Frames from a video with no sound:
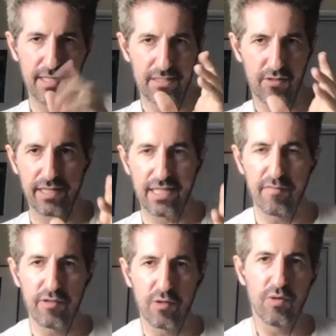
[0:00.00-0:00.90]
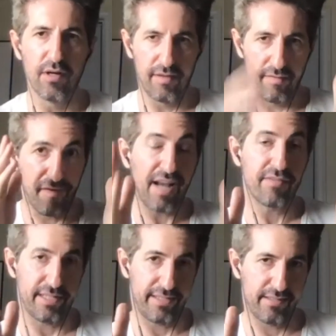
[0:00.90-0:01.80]
So they give you 5
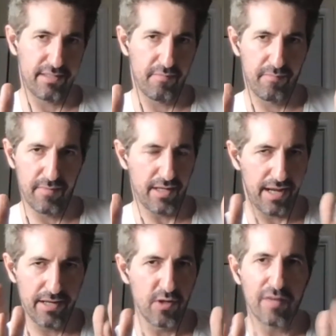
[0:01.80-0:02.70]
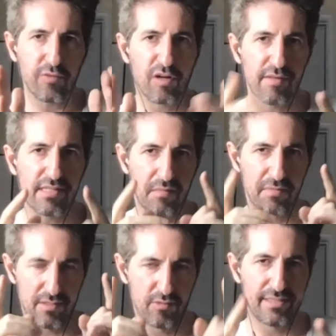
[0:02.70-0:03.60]
seconds and you have to convince them
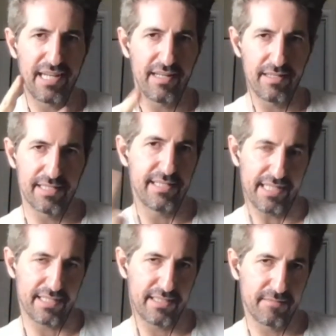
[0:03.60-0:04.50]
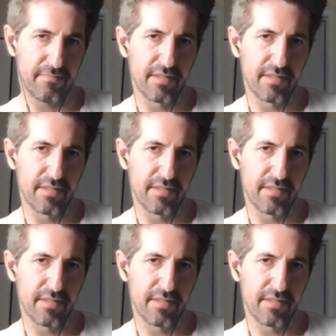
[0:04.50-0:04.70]
to stay the 6.